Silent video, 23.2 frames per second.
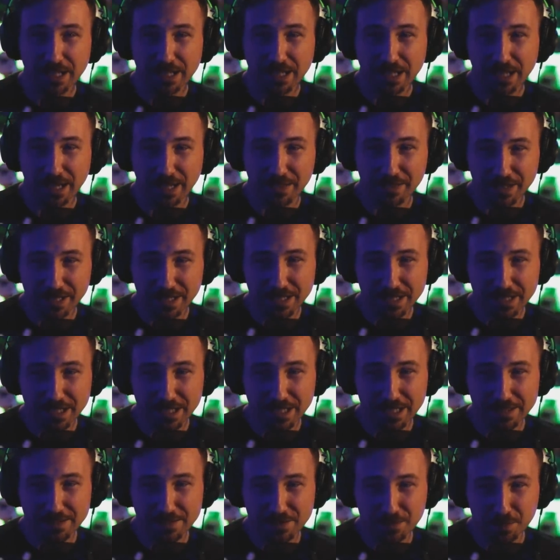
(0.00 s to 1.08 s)
I think it
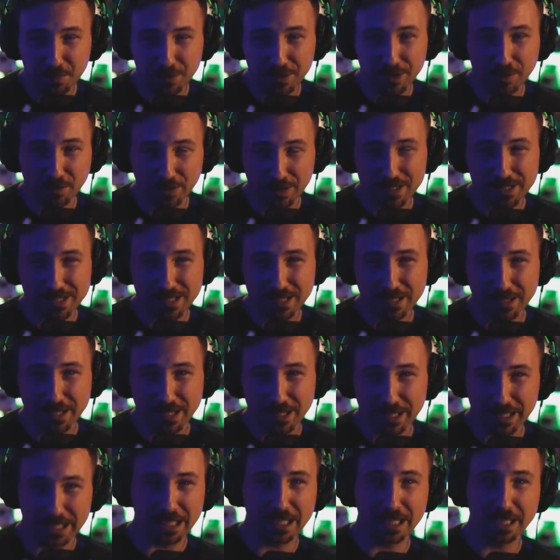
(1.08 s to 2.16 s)
is pretty crazy
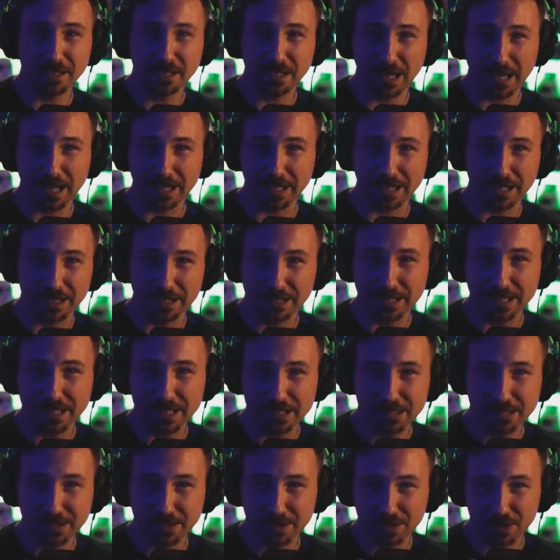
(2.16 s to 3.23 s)
that he got in
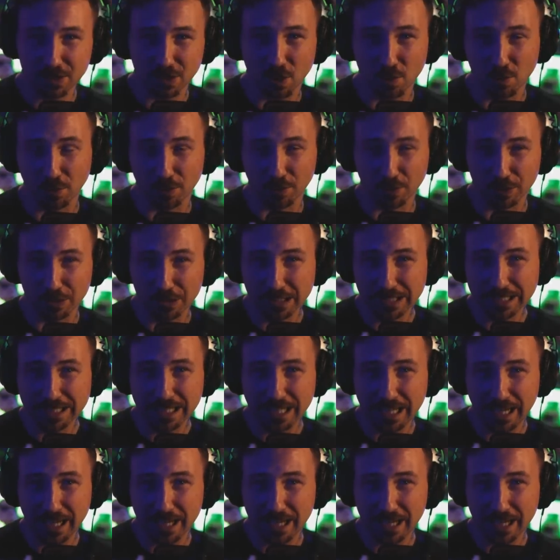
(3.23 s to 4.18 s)
this so early.